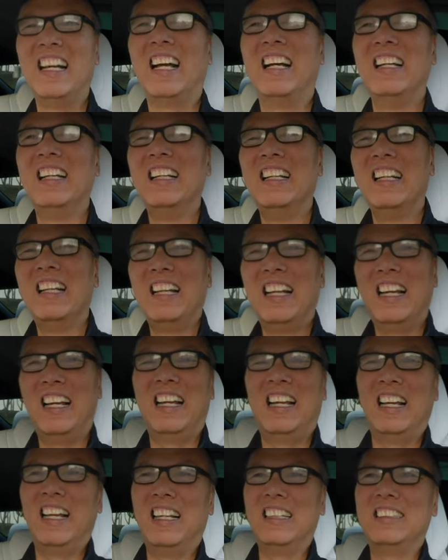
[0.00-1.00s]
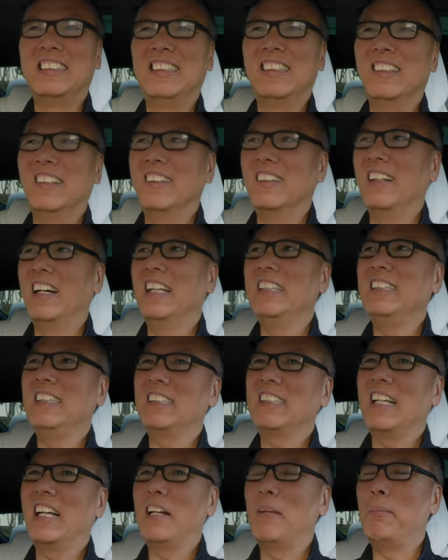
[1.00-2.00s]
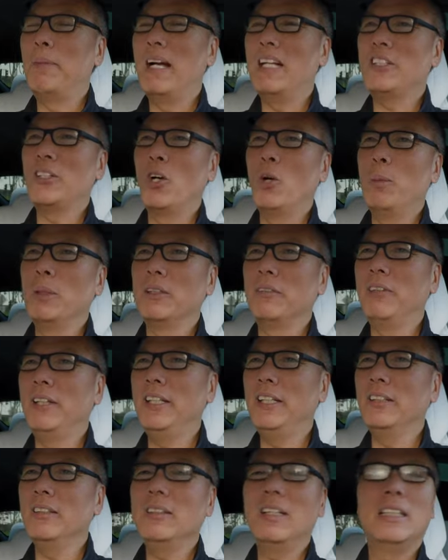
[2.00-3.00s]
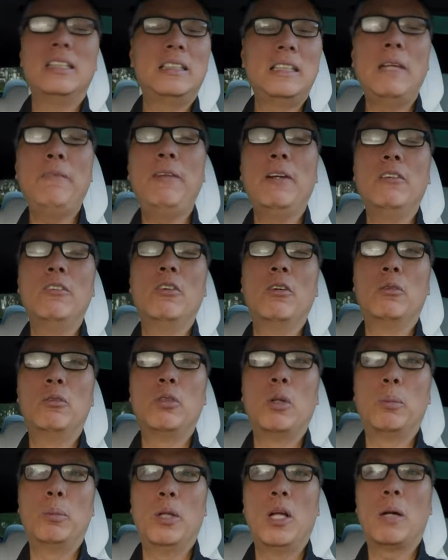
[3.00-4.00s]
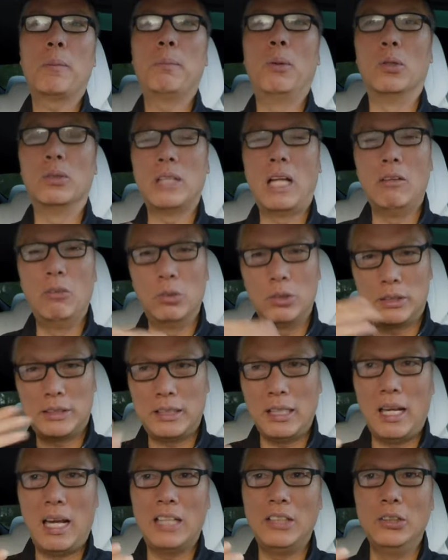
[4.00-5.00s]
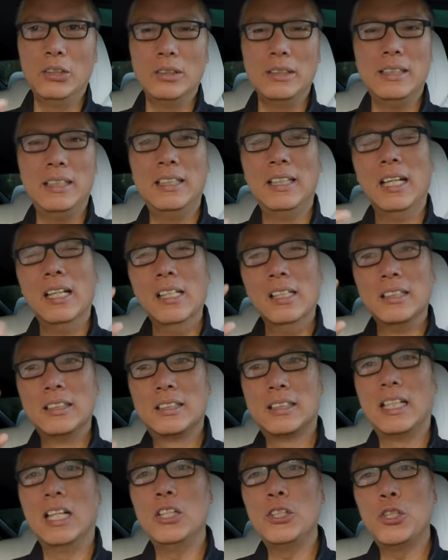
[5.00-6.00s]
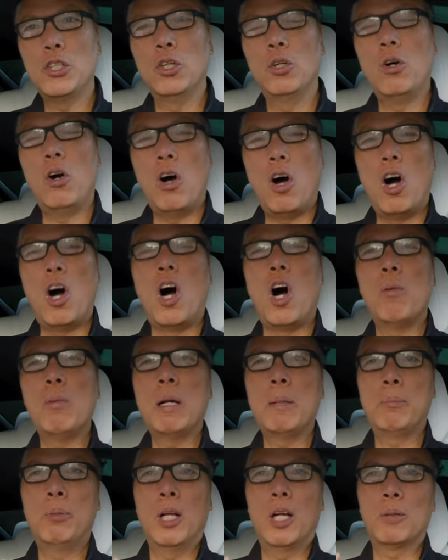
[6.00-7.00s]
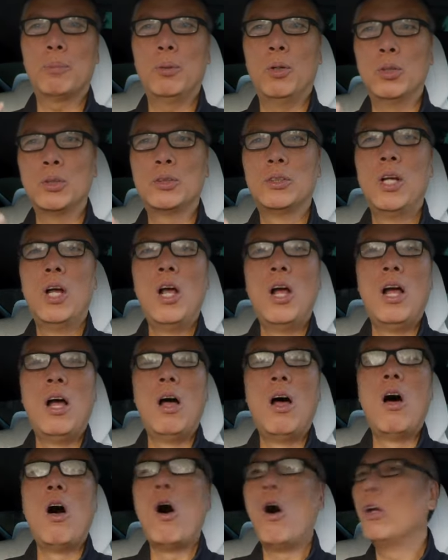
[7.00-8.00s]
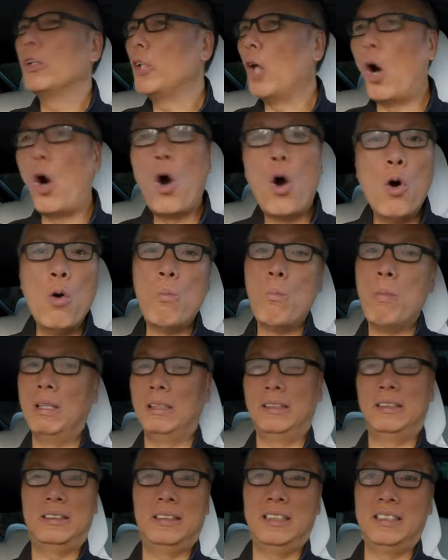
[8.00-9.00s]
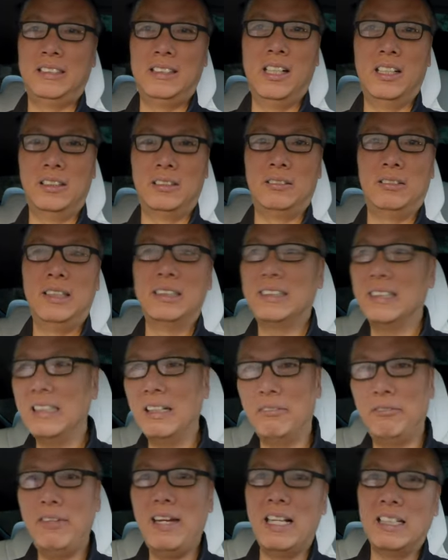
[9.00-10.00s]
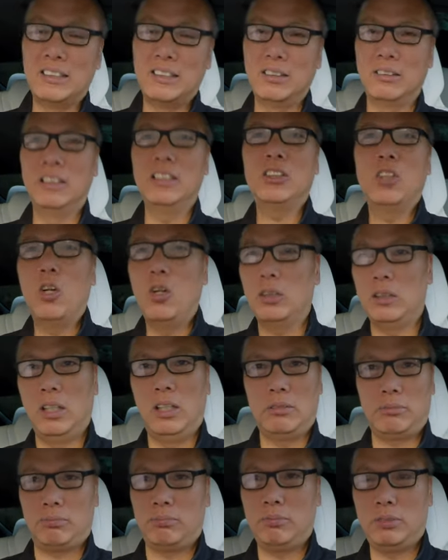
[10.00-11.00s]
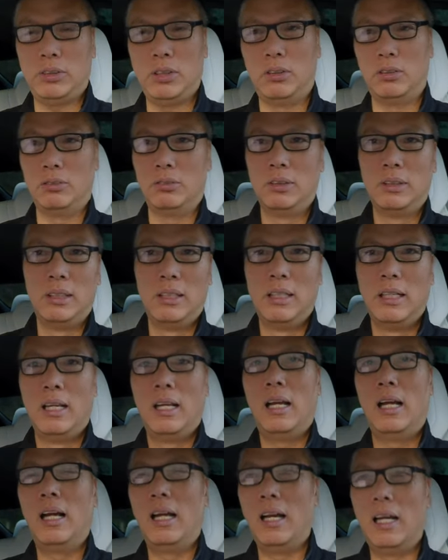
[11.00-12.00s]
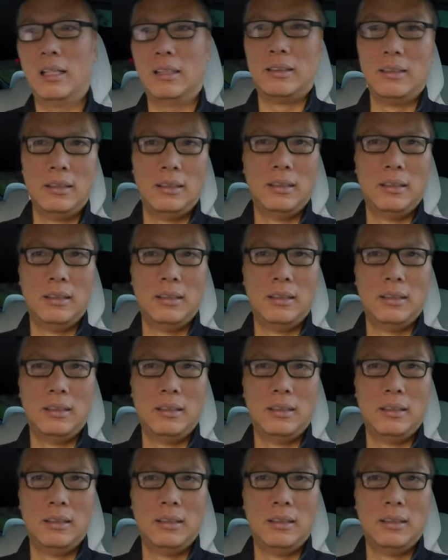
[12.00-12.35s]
yeah, and so I just got a batch, a whole bunch of video, and same thing with, with blog posts. I will, I usually schedule all my blog posts. The whole month is done. It's in advance. So this whole, the, so uh,